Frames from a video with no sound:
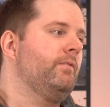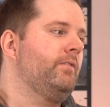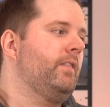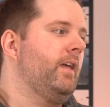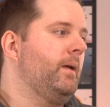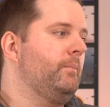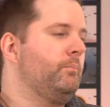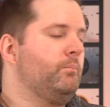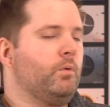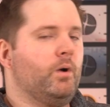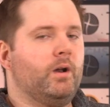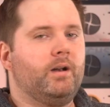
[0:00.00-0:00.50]

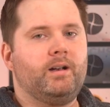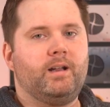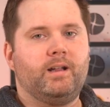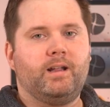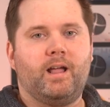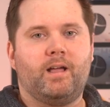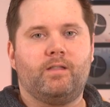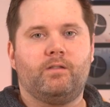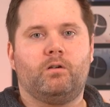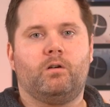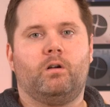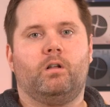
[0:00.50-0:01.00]
that bring
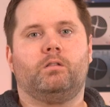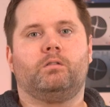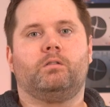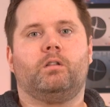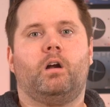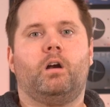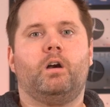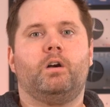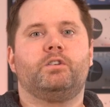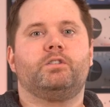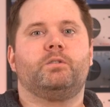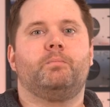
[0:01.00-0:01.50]
together a
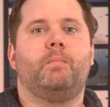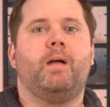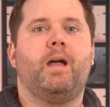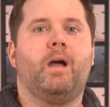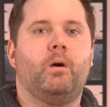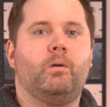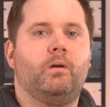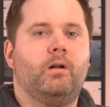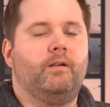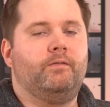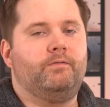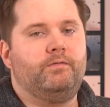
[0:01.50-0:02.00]
large
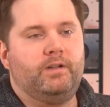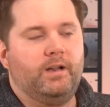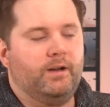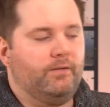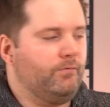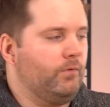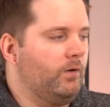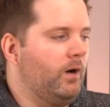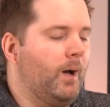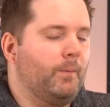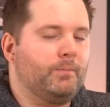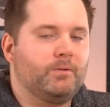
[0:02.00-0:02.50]
amount of
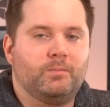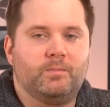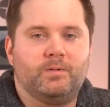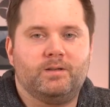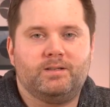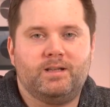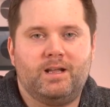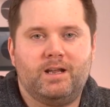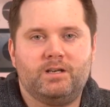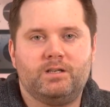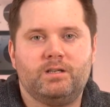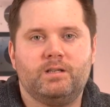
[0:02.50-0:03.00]
different
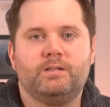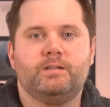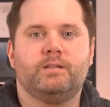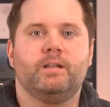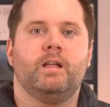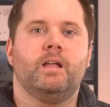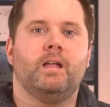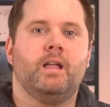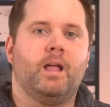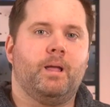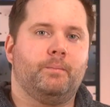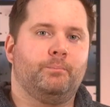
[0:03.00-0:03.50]
optimizations
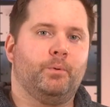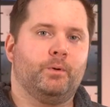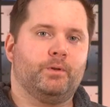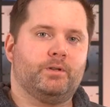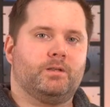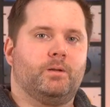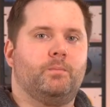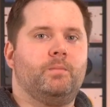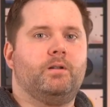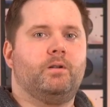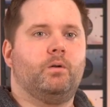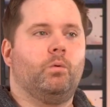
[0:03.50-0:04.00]
and puts
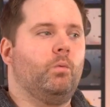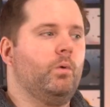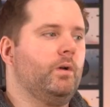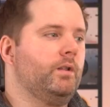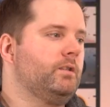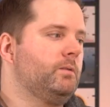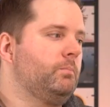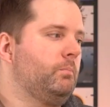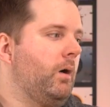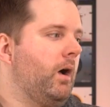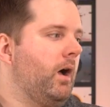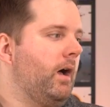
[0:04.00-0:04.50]
them into one
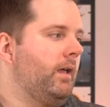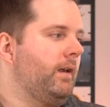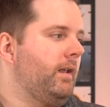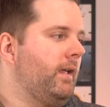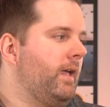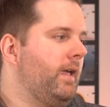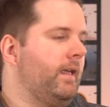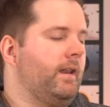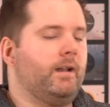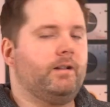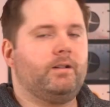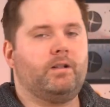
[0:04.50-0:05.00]
spot,
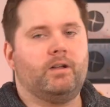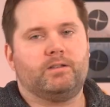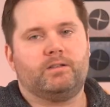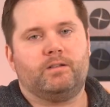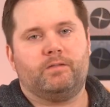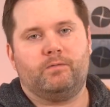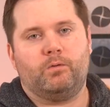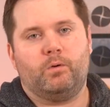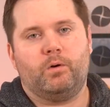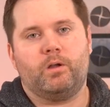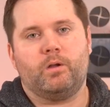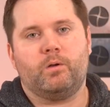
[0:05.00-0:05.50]
and it does it
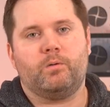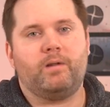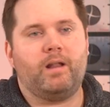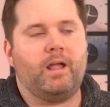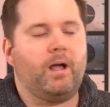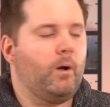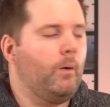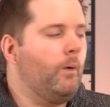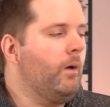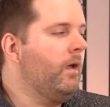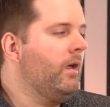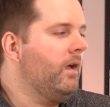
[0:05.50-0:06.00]
for you.
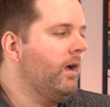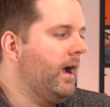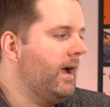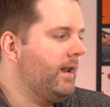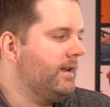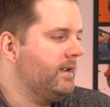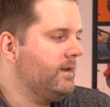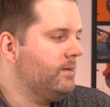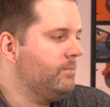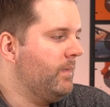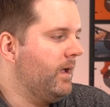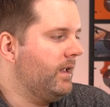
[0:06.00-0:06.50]
Now, I
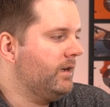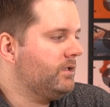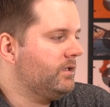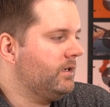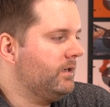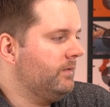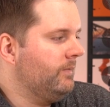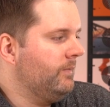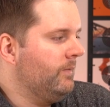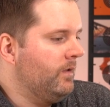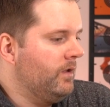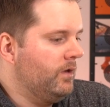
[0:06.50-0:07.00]
did
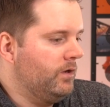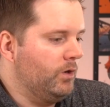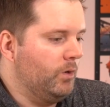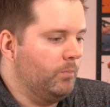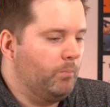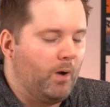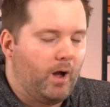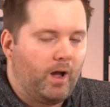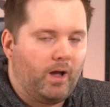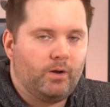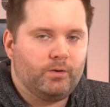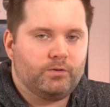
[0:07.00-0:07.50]
mention your
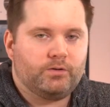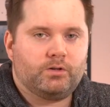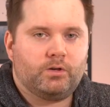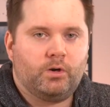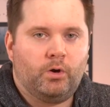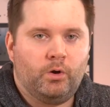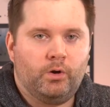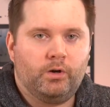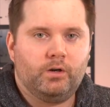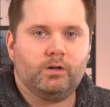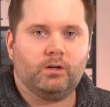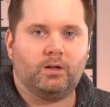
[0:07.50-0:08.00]
BIOS
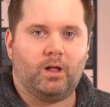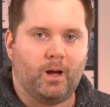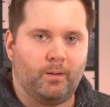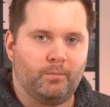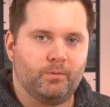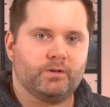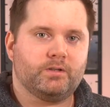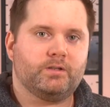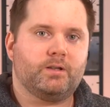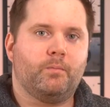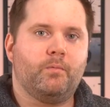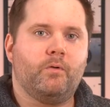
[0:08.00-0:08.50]
could
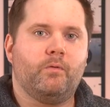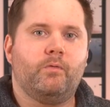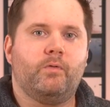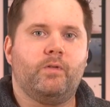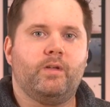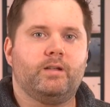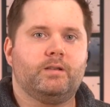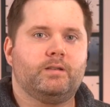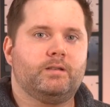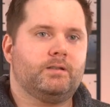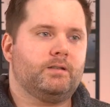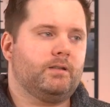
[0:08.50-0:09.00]
clobber some of
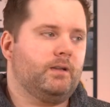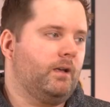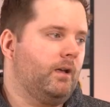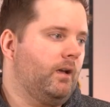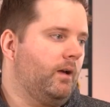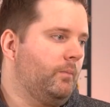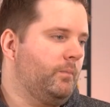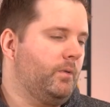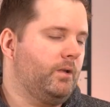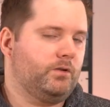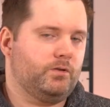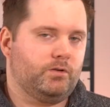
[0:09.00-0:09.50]
this
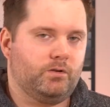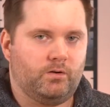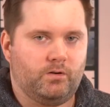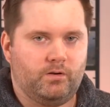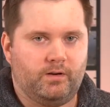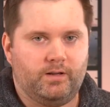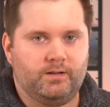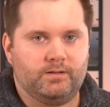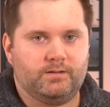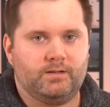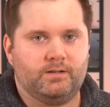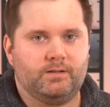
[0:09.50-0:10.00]
in
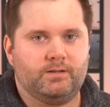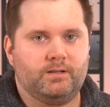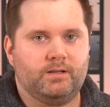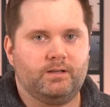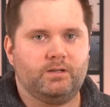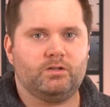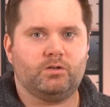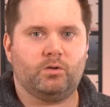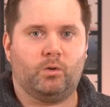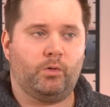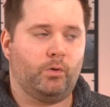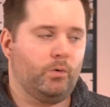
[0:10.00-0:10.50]
certain
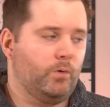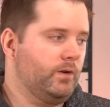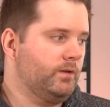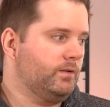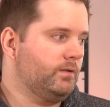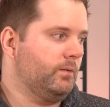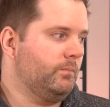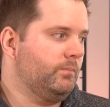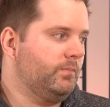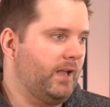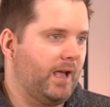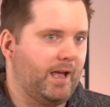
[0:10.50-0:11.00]
instances, so there is
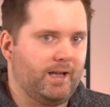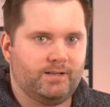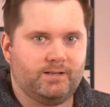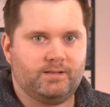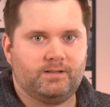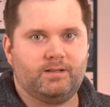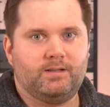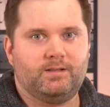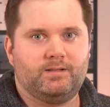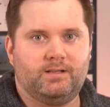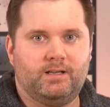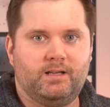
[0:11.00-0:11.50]
some tests
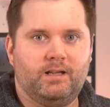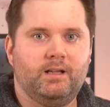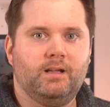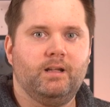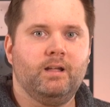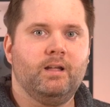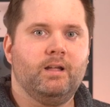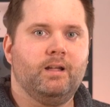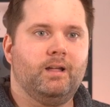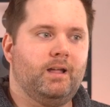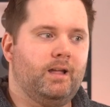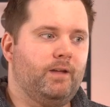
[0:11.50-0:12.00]
to see
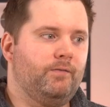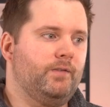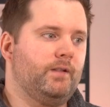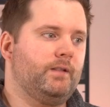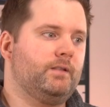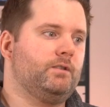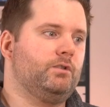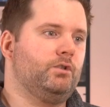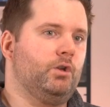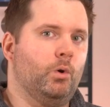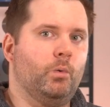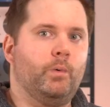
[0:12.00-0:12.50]
if
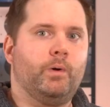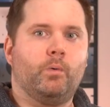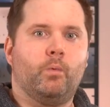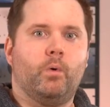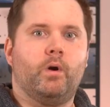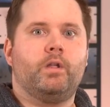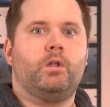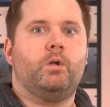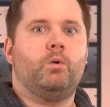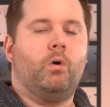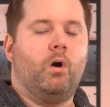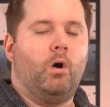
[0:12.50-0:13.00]
it's doing
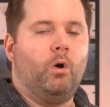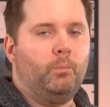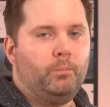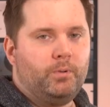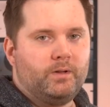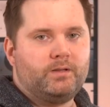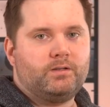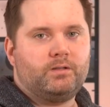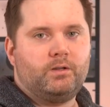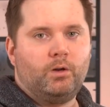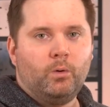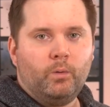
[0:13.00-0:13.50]
what you hope
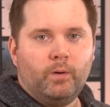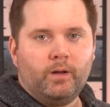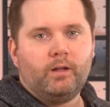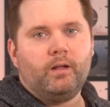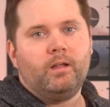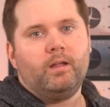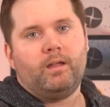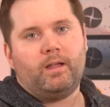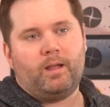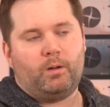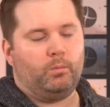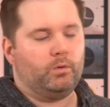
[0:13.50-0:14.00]
it's doing,
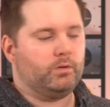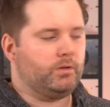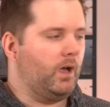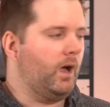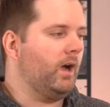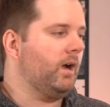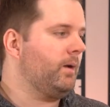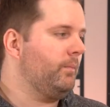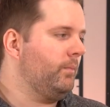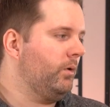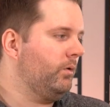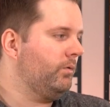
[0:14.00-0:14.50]
and we'll
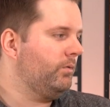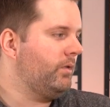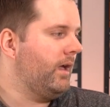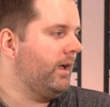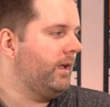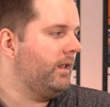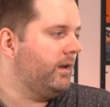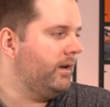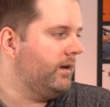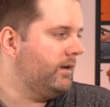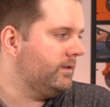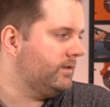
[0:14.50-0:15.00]
talk about
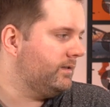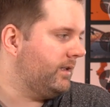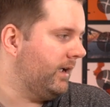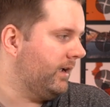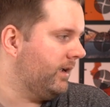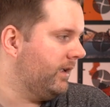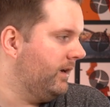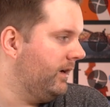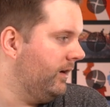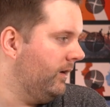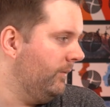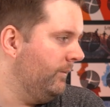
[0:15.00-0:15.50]
that in a
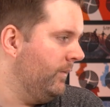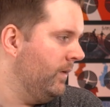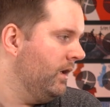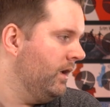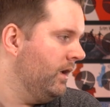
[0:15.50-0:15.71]
second here.